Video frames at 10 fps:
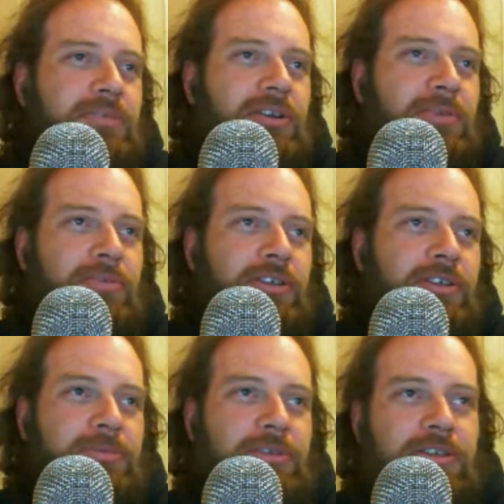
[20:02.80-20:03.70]
but I'm hoping
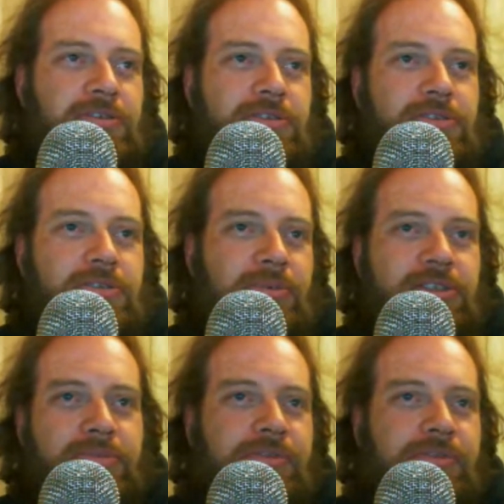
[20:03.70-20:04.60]
it'll be here as soon as
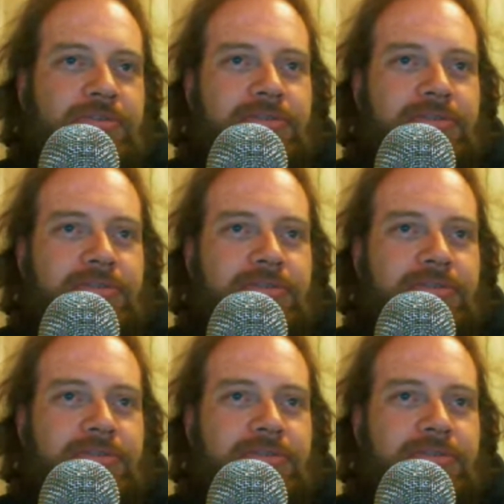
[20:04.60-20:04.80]
possible.